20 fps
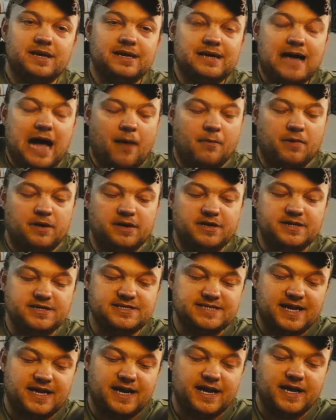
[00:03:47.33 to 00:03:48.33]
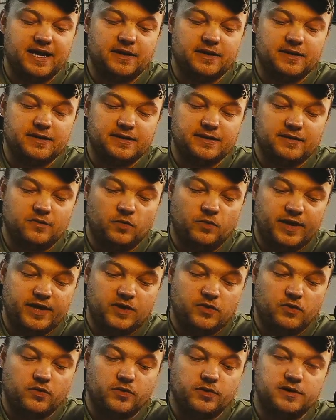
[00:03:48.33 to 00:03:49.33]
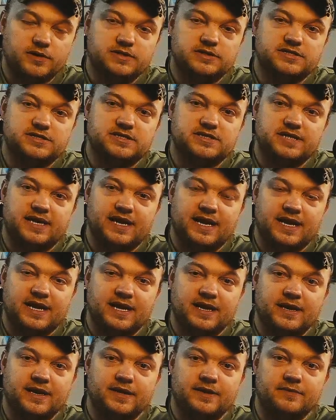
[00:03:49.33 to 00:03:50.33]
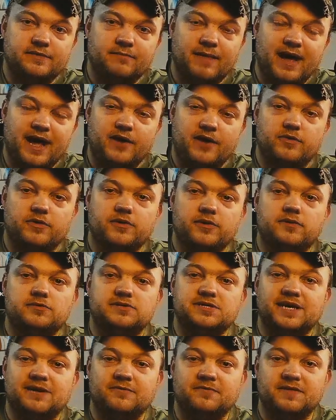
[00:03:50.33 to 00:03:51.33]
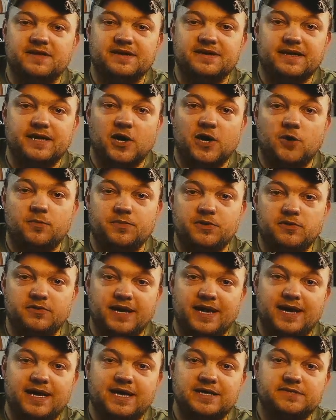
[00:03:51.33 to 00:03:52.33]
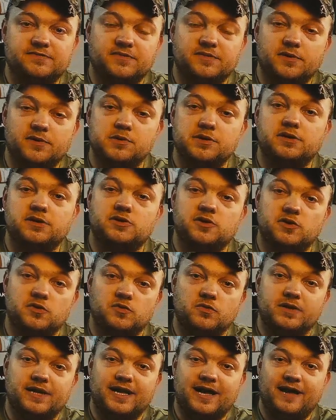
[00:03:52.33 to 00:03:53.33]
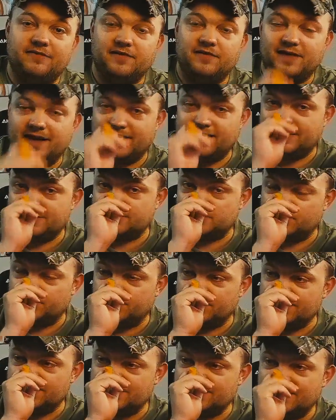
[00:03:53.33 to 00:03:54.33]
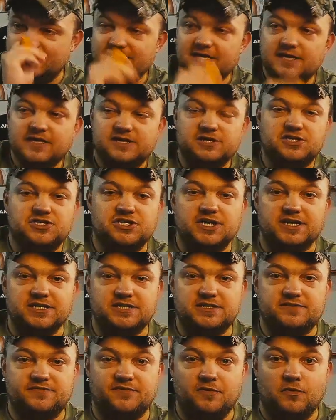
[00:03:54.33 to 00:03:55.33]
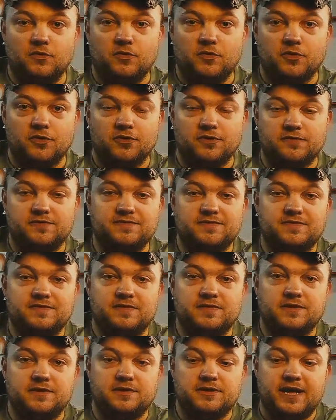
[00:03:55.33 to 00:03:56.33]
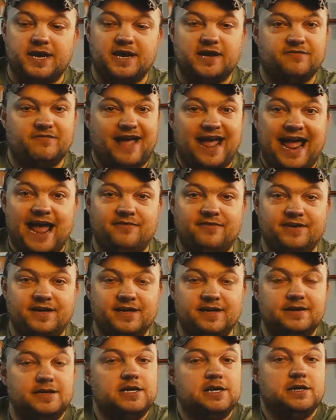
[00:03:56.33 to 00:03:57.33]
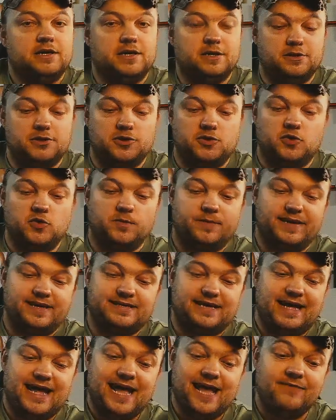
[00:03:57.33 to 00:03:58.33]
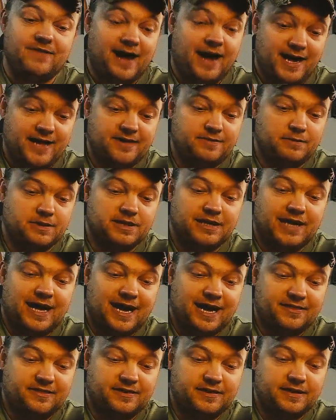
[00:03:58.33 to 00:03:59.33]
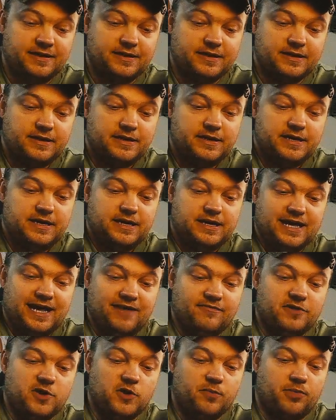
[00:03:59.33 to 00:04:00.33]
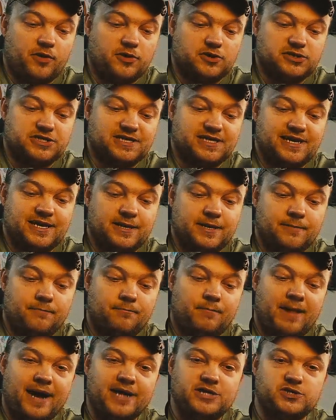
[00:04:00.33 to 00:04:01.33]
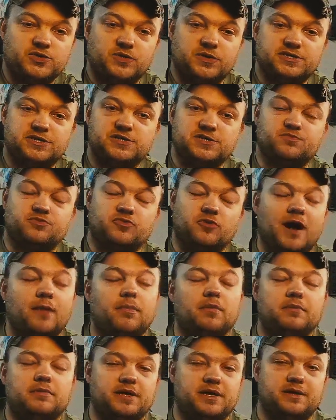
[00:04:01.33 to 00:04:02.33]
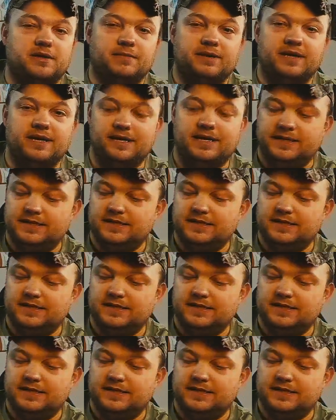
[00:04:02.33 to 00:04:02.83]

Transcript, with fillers: I'm going to design weak auras and macros and everything to help you guys for those that do want to have the Lightning Serpents, just for the sake of having it, because it's a cool pet to have, I feel it, I think. Even though personally, my choice is probably going to be